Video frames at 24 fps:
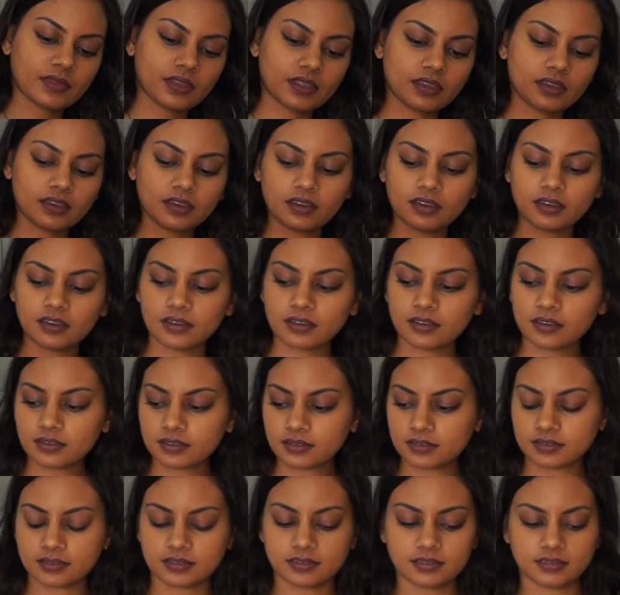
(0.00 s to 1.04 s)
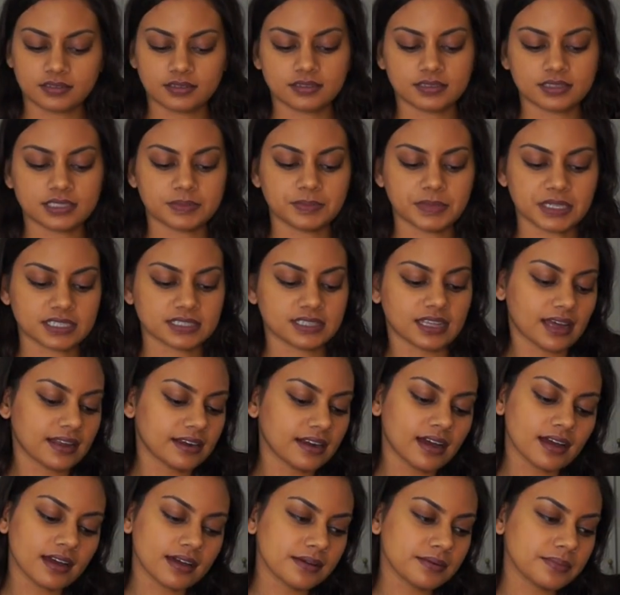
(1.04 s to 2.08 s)
Okay, now let's mix that
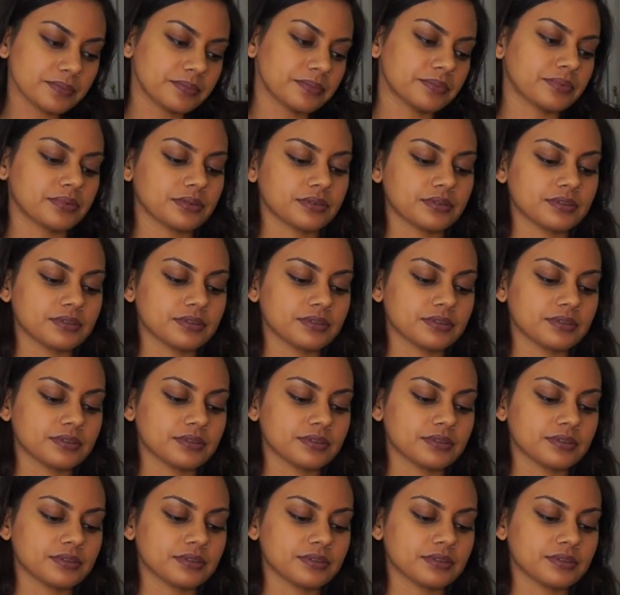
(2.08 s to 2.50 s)
up.